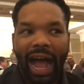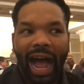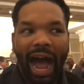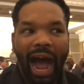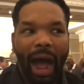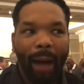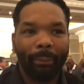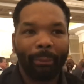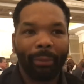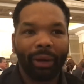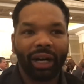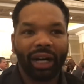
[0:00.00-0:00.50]

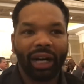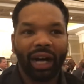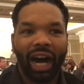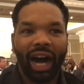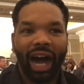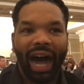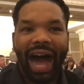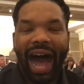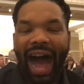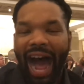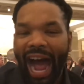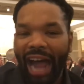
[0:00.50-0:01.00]
I'm a
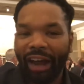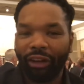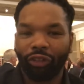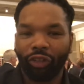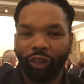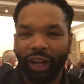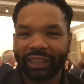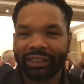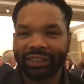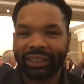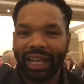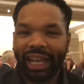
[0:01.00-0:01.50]
high
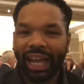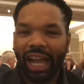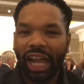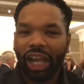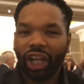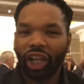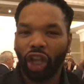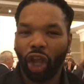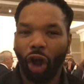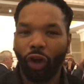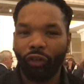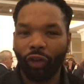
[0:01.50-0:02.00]
risk,
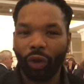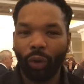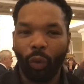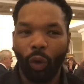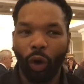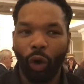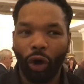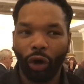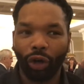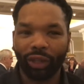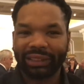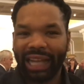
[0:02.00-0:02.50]
low
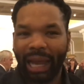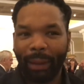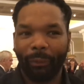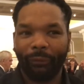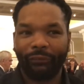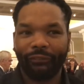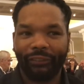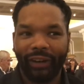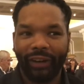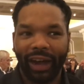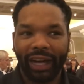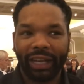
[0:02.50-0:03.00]
reward type
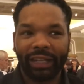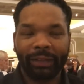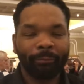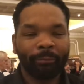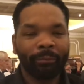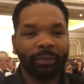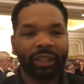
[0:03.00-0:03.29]
of fight.